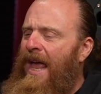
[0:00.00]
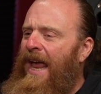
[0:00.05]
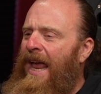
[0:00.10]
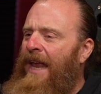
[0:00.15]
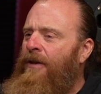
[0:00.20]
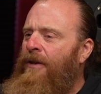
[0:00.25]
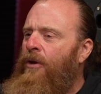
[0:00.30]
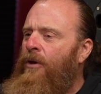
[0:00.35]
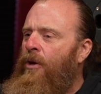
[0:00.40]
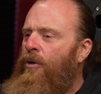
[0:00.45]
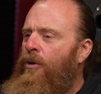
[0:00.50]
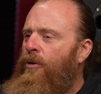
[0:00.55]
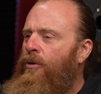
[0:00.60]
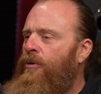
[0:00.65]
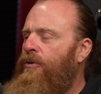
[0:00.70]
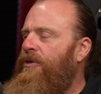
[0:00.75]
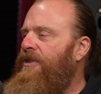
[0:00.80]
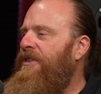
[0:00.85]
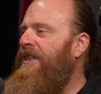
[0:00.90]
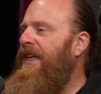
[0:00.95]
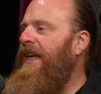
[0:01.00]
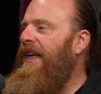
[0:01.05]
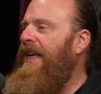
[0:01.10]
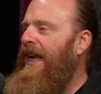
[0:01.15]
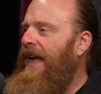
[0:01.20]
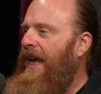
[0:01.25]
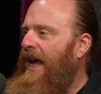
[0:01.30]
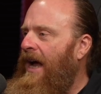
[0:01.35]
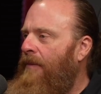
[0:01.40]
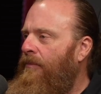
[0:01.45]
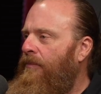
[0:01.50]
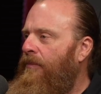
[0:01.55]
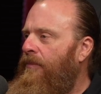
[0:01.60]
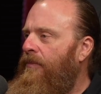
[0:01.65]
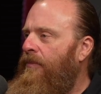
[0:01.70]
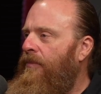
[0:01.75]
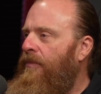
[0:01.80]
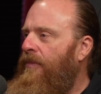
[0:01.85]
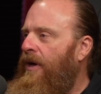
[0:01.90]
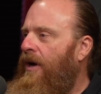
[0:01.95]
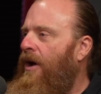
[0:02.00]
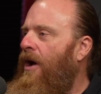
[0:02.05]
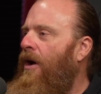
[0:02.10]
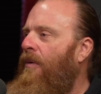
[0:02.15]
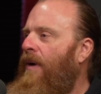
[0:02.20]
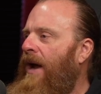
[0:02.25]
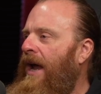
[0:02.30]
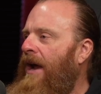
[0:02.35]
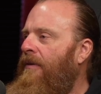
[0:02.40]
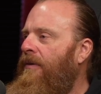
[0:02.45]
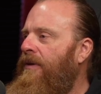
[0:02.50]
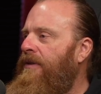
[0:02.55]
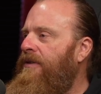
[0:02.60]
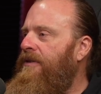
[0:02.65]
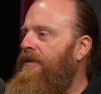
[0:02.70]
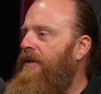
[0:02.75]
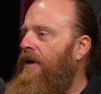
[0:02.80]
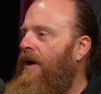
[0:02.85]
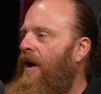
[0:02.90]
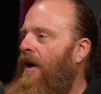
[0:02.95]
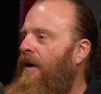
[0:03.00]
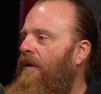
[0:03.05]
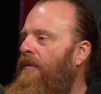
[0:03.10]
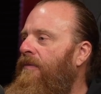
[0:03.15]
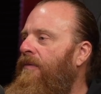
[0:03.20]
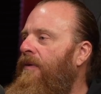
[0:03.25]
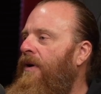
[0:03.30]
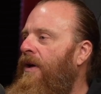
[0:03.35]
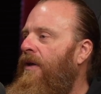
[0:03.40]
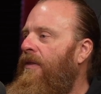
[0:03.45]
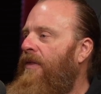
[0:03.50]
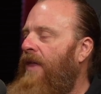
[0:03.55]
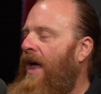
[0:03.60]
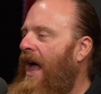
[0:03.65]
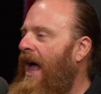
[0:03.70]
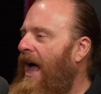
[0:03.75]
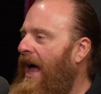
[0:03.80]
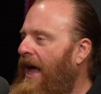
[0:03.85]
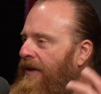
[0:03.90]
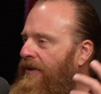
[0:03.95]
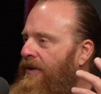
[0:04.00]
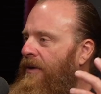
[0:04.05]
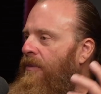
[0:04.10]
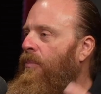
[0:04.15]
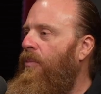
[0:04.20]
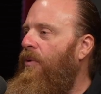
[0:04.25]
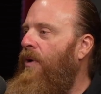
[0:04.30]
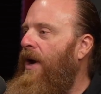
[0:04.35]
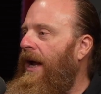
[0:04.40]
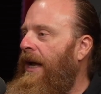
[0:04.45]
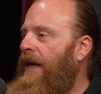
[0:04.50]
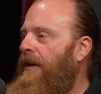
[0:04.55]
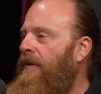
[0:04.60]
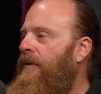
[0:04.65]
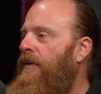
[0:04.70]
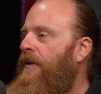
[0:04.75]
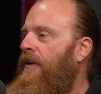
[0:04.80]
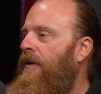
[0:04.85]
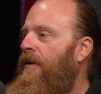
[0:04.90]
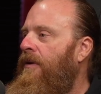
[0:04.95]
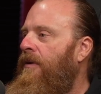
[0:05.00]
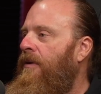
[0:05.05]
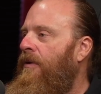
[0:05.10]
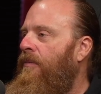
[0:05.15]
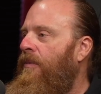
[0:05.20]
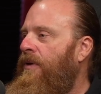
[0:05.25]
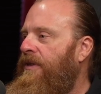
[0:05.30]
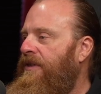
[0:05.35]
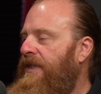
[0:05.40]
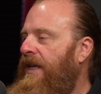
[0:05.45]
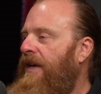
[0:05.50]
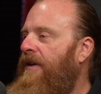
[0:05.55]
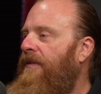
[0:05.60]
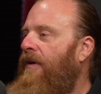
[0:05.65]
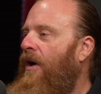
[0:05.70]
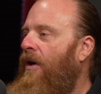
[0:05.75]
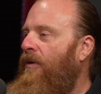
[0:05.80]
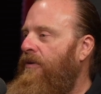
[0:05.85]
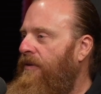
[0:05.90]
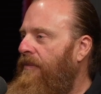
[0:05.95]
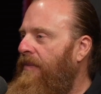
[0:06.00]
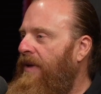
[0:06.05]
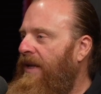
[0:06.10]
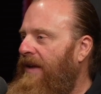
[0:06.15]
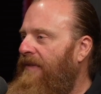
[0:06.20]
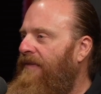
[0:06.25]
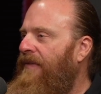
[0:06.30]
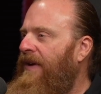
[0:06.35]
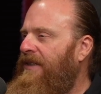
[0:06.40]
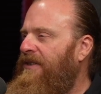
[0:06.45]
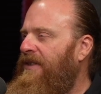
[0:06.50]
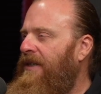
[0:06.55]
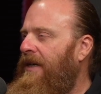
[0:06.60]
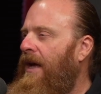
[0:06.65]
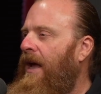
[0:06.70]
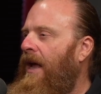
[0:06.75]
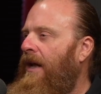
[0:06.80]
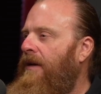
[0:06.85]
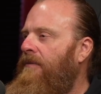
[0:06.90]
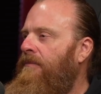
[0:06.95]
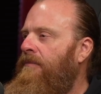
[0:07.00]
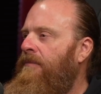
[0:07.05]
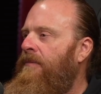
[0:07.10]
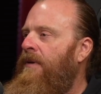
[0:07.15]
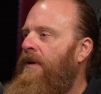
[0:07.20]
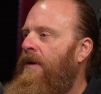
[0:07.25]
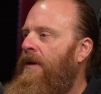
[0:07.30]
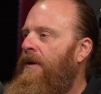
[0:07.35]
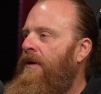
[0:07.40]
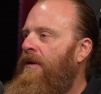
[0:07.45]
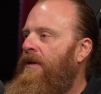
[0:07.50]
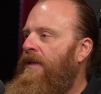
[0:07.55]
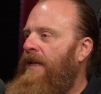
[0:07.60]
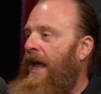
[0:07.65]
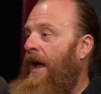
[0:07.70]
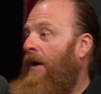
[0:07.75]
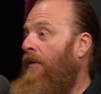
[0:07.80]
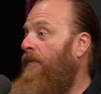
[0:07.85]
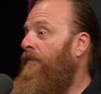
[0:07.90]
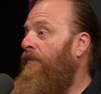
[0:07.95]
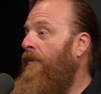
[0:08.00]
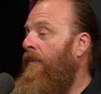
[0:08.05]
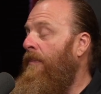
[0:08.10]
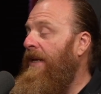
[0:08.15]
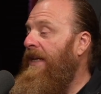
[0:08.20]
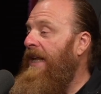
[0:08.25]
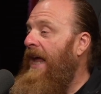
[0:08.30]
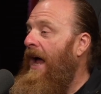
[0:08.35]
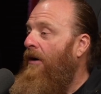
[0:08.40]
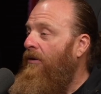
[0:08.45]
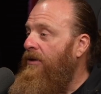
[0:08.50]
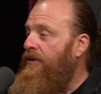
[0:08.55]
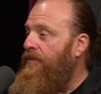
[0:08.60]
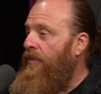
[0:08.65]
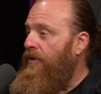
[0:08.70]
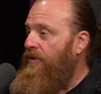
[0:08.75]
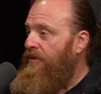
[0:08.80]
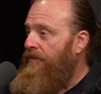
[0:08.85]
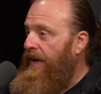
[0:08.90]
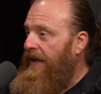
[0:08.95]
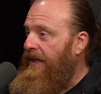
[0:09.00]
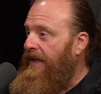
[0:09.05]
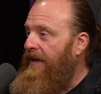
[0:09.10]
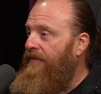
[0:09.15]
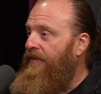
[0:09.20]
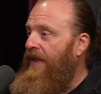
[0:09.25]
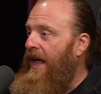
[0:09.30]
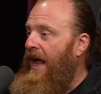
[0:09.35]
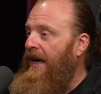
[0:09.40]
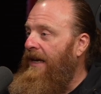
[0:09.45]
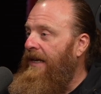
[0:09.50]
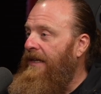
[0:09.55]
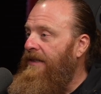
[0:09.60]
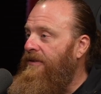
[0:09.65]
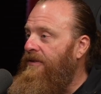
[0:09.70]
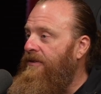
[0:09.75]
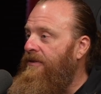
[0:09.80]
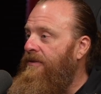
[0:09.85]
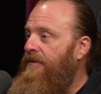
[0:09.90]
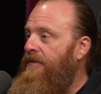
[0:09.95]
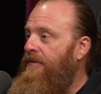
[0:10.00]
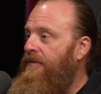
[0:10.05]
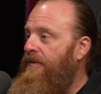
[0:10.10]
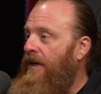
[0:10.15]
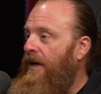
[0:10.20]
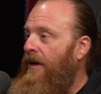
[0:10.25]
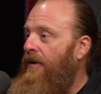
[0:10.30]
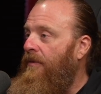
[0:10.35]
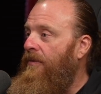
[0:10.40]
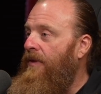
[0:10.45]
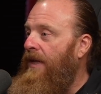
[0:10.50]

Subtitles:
And you're syncing up the coherence of the heart and the brain, which then ultimately affects the gut. Now, from a Taoist perspective, that is, you know,